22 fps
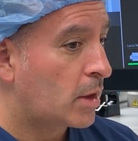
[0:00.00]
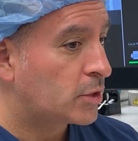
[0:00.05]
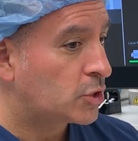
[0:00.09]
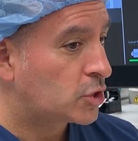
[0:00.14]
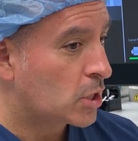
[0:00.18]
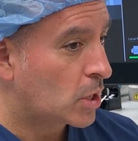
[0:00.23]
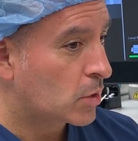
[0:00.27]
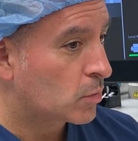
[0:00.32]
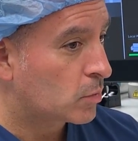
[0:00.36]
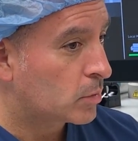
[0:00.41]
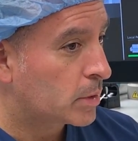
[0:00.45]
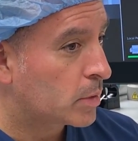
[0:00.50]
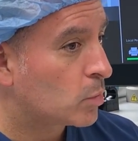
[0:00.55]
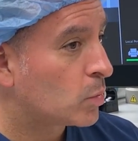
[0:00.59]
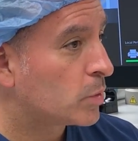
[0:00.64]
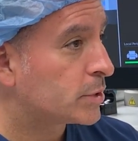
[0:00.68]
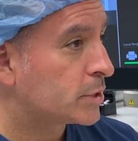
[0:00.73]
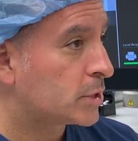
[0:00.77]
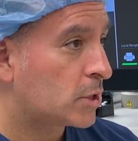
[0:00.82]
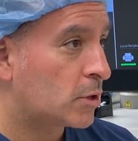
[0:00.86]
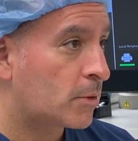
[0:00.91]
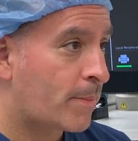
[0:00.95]
Generally,
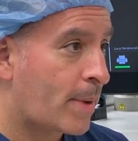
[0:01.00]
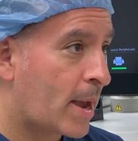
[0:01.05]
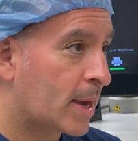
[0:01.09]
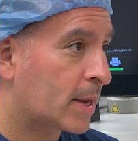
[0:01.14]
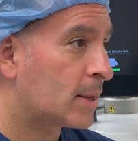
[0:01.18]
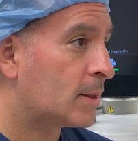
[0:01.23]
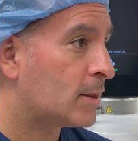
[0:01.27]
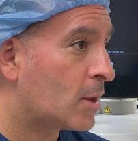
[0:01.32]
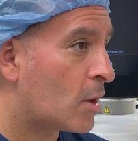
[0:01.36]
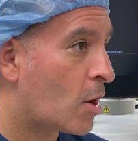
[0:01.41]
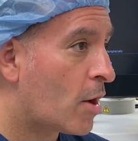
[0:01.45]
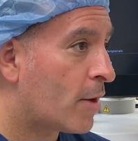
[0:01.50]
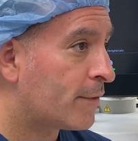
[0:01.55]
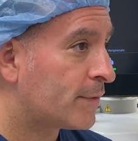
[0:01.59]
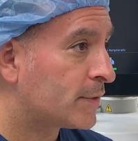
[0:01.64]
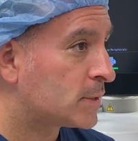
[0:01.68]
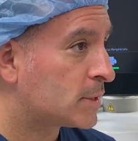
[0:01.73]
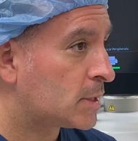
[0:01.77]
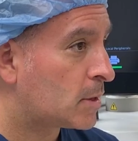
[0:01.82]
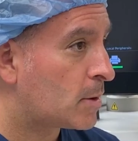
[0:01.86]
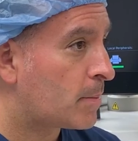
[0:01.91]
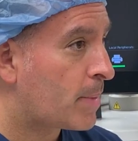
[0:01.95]
we'll see you back in the
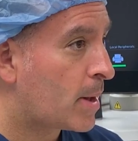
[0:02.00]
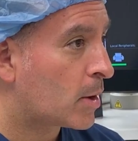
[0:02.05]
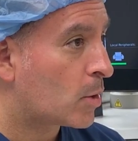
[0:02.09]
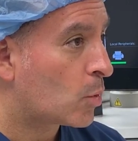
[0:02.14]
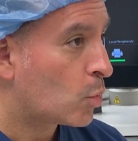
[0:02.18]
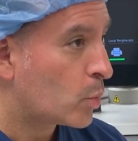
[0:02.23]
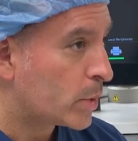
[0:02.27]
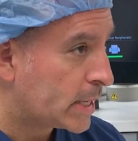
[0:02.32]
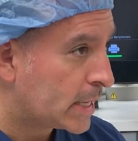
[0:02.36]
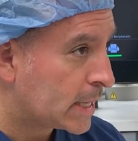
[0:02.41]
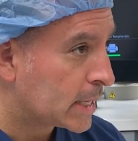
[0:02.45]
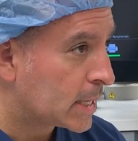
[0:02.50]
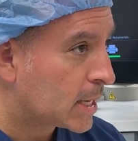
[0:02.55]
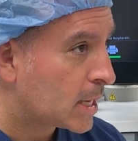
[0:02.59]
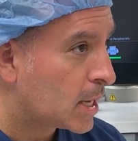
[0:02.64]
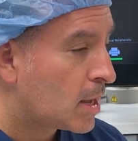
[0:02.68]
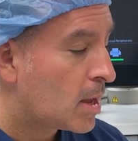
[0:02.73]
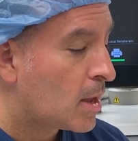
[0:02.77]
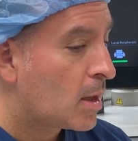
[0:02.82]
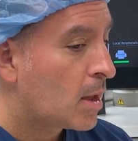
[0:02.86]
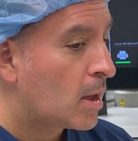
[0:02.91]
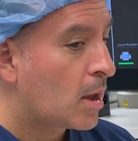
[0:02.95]
office in about a week.
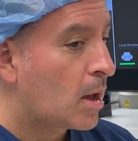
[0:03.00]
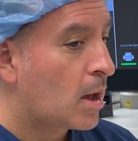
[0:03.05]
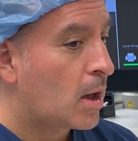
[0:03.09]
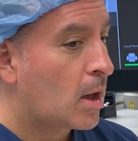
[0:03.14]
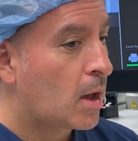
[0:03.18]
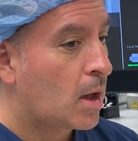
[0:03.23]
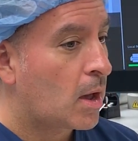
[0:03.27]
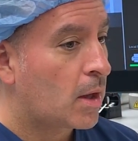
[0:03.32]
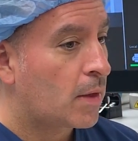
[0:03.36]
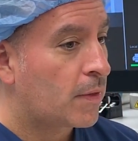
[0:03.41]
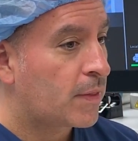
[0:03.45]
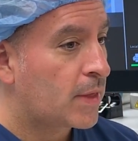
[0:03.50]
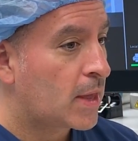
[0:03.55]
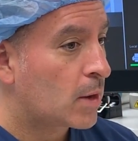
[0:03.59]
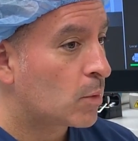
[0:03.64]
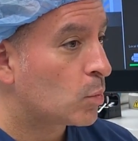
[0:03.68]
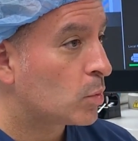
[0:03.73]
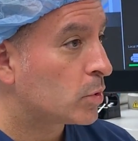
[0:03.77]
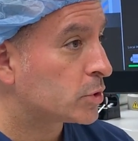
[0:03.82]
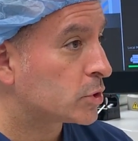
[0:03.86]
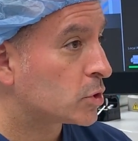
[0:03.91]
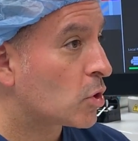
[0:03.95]

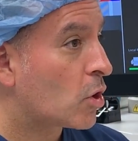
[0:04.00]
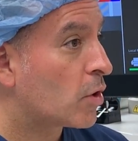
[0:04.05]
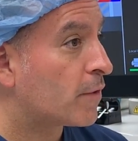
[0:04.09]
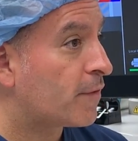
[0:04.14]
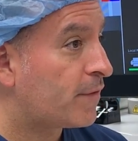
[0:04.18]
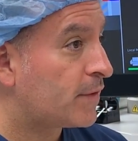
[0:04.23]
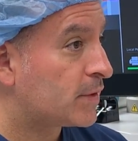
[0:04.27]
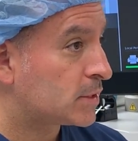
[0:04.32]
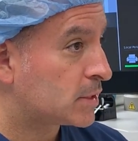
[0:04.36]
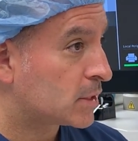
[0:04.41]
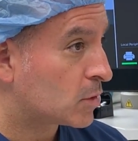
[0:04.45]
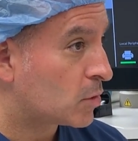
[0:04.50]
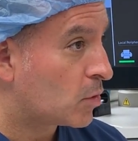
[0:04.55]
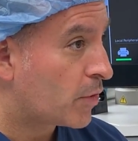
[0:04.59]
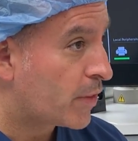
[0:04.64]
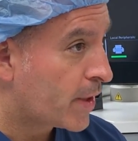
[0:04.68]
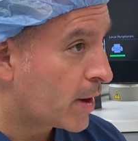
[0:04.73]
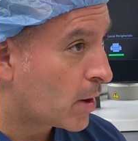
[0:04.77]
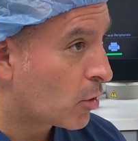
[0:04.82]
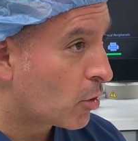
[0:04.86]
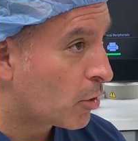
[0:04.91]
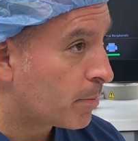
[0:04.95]
Then we'll start physical
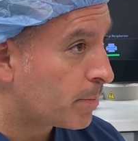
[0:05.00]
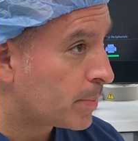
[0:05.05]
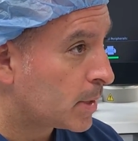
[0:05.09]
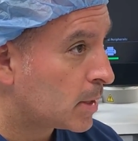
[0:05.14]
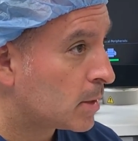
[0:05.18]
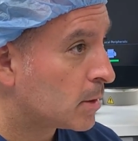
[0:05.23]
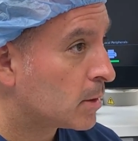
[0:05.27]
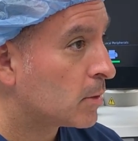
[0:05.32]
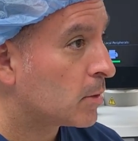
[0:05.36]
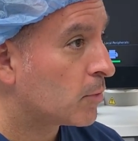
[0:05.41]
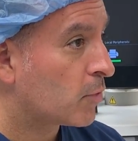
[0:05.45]
therapy.